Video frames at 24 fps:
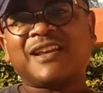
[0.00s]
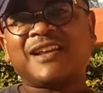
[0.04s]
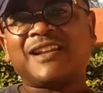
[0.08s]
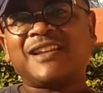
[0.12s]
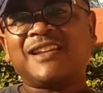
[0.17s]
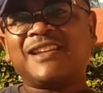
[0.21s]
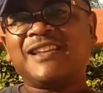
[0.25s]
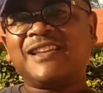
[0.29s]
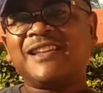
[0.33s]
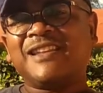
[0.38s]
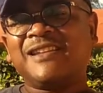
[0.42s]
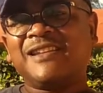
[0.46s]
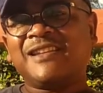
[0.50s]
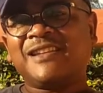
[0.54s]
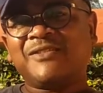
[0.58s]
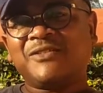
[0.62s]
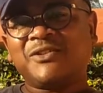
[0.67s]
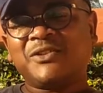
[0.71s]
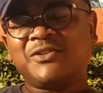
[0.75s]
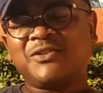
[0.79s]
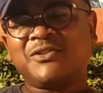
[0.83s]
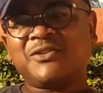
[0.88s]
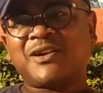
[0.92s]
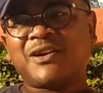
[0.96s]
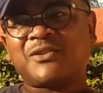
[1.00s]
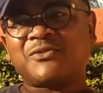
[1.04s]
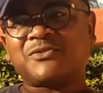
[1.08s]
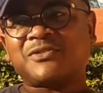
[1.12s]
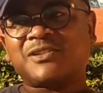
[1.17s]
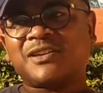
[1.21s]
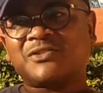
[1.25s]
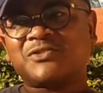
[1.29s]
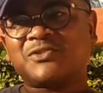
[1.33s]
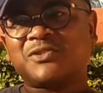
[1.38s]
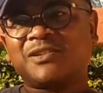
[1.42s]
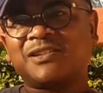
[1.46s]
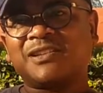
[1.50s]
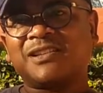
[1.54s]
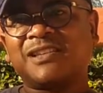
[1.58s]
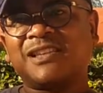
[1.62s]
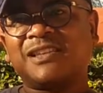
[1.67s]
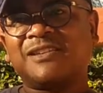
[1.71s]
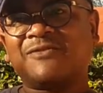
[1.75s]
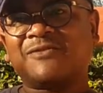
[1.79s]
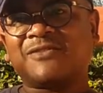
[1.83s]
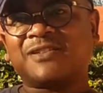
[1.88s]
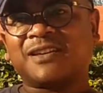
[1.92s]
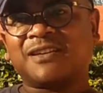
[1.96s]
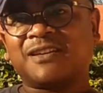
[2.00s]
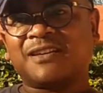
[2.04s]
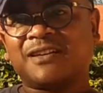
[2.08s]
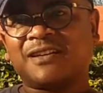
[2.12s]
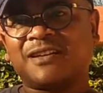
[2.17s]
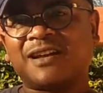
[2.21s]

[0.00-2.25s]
you cannot actually lift a